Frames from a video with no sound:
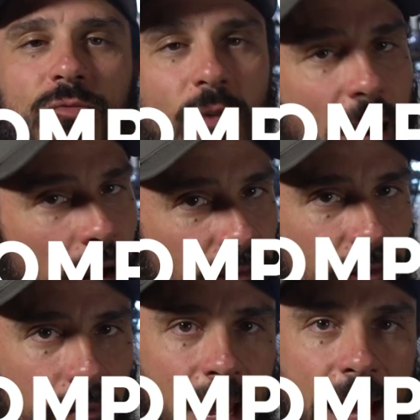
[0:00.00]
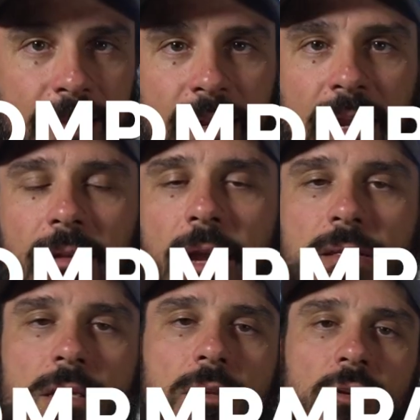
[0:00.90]
right off the bat that I like
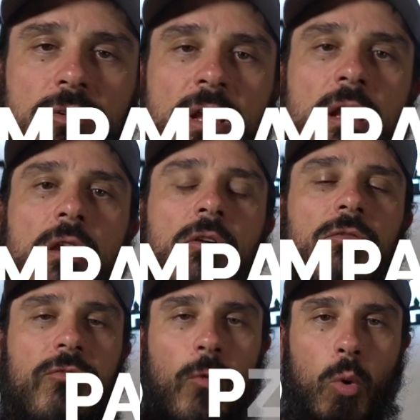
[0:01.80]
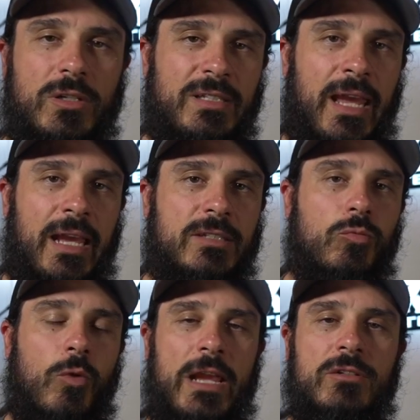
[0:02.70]
to use. Vortex
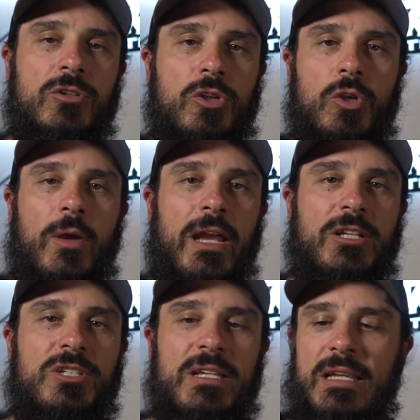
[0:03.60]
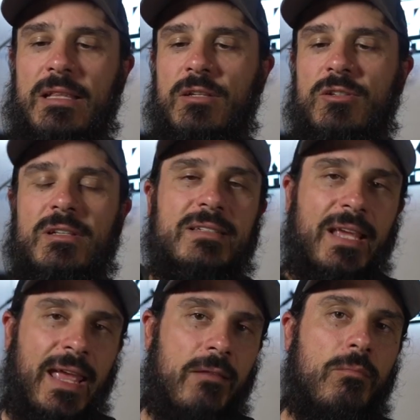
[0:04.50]
Razor UHD, these are the
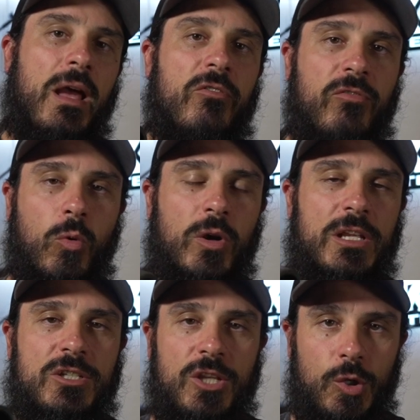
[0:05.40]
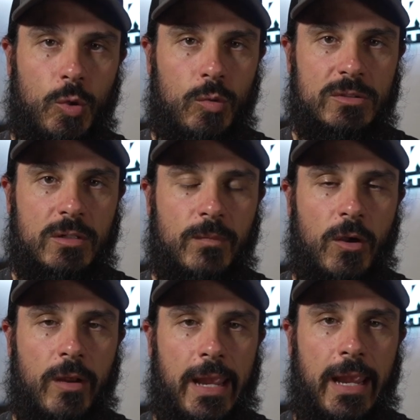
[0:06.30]
10x42s,
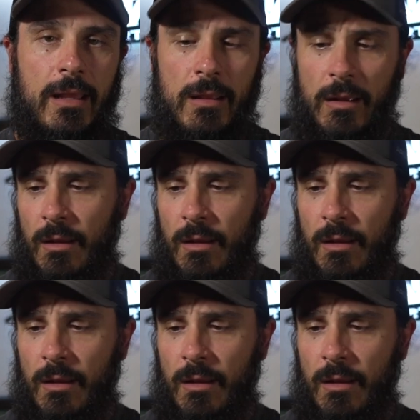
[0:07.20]
okay?